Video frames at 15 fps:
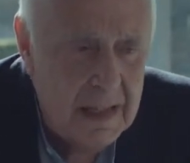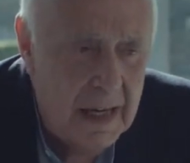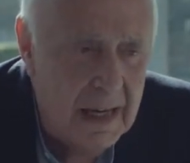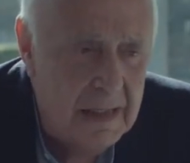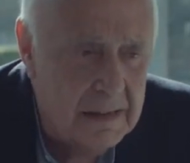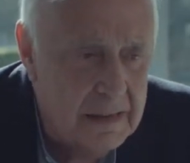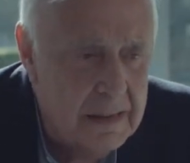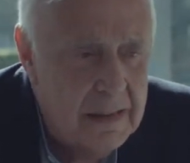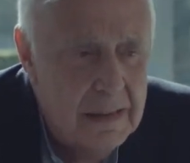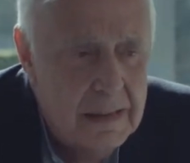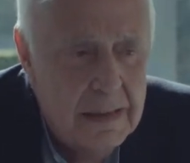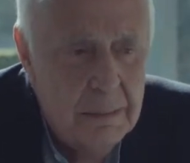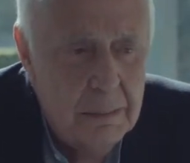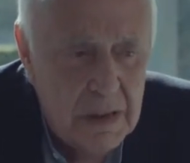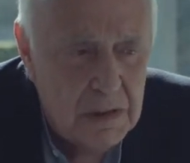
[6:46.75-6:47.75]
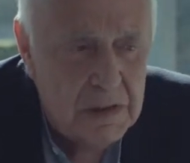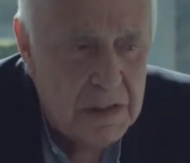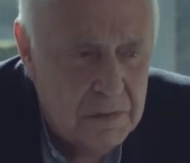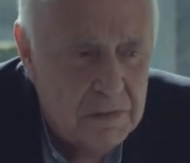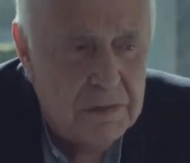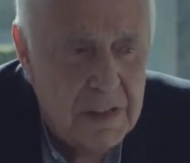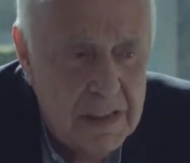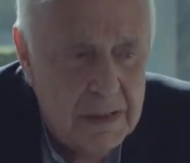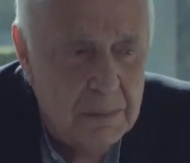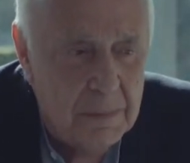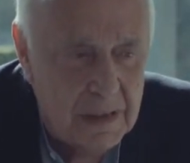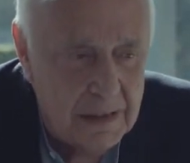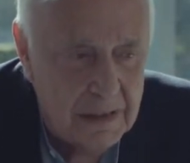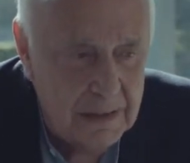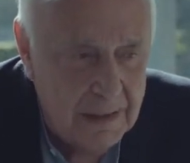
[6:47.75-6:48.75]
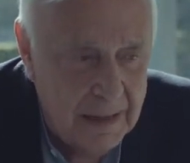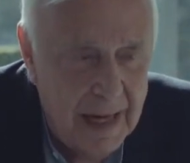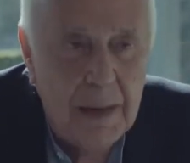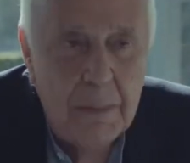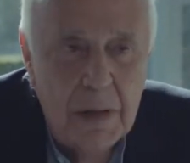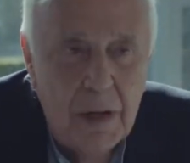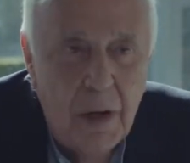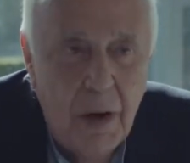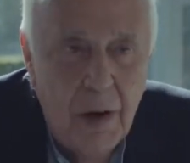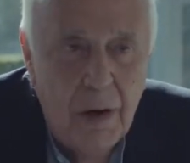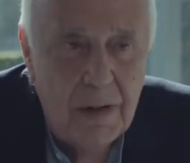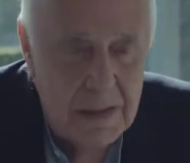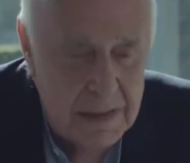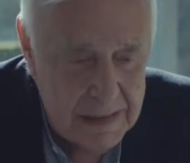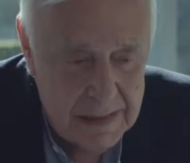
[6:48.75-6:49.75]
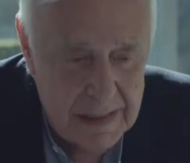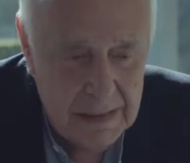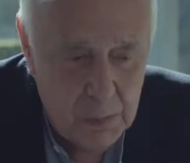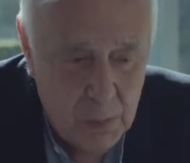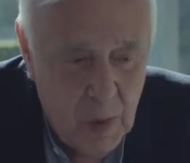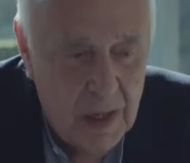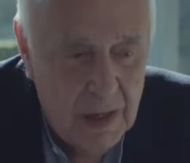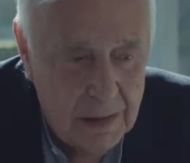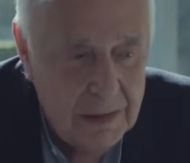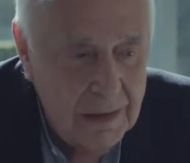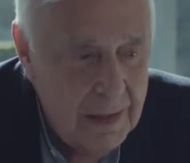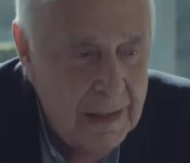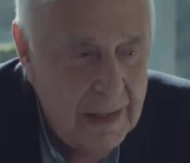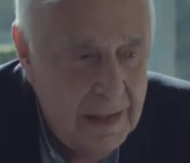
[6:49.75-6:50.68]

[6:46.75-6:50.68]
And Milton Friedman came along and said, well,